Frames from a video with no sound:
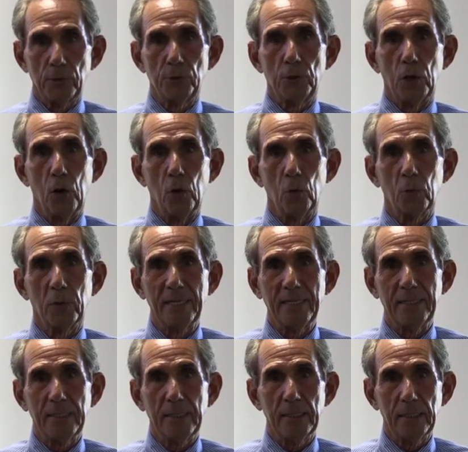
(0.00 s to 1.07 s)

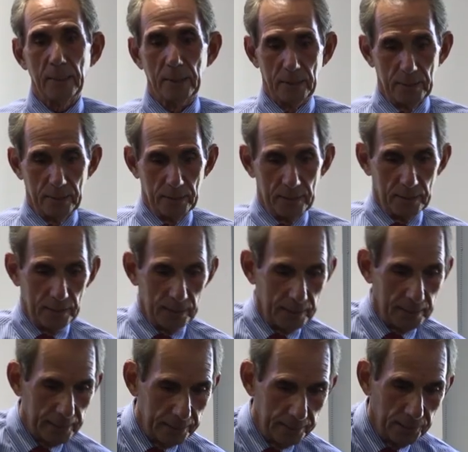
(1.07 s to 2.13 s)
taurine.
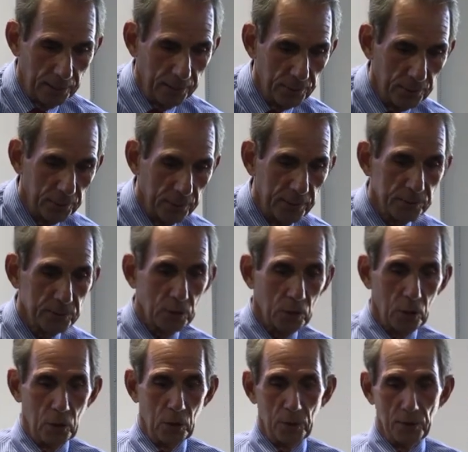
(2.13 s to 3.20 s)
And another is
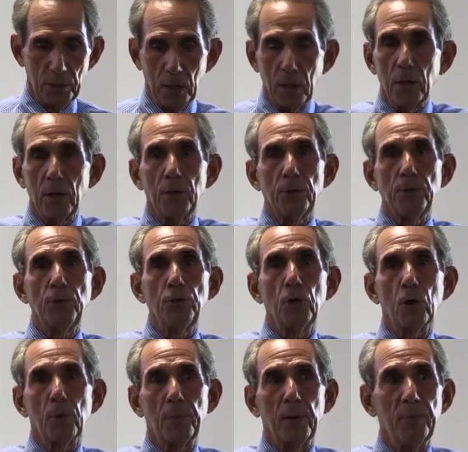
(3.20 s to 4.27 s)
called
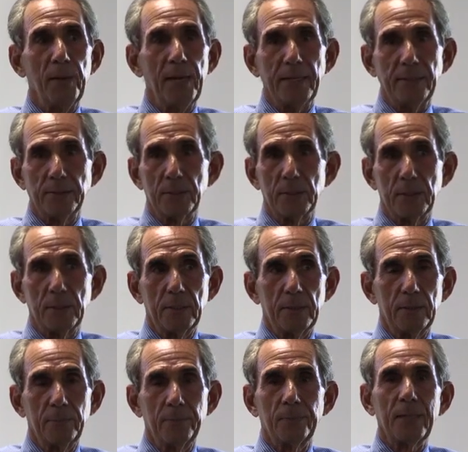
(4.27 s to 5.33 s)
yerba mate.
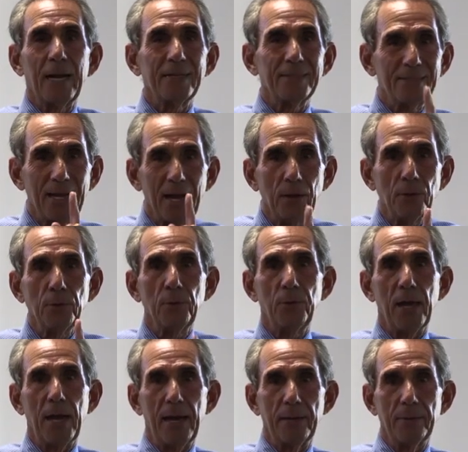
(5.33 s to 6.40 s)
Now, I tell you
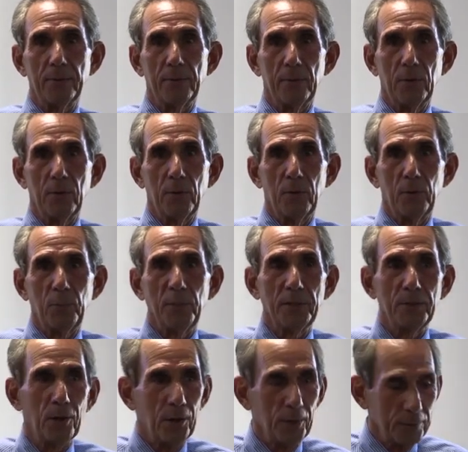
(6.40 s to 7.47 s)
that
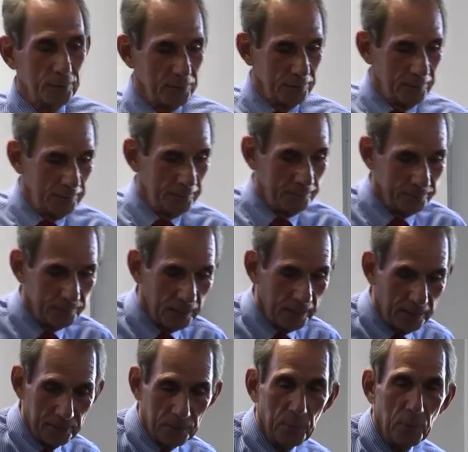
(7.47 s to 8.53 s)
because
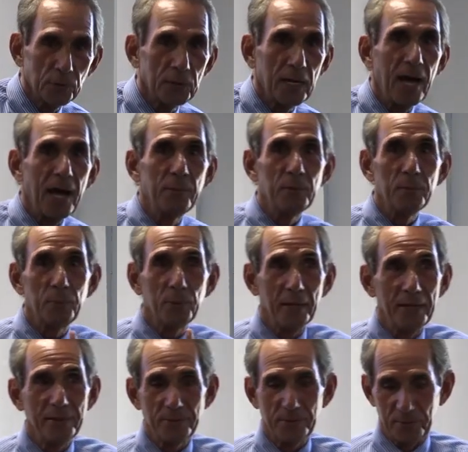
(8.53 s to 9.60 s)
the most common
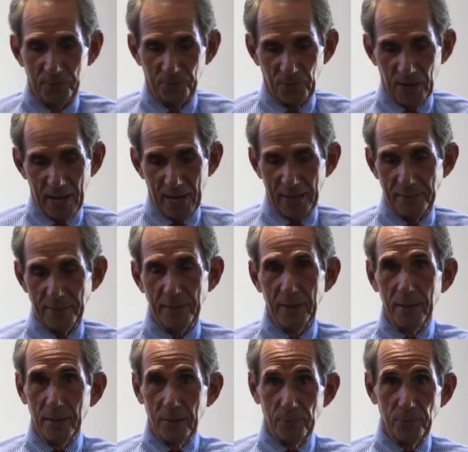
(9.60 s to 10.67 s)
place to find
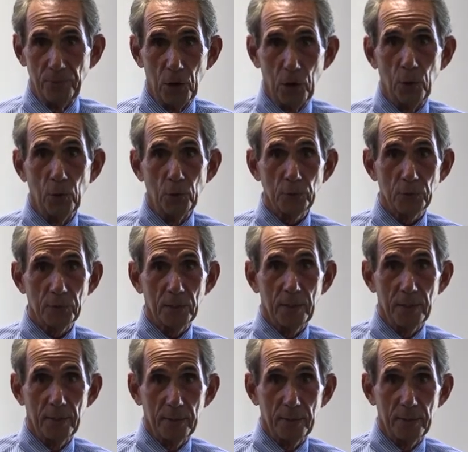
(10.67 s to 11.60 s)
those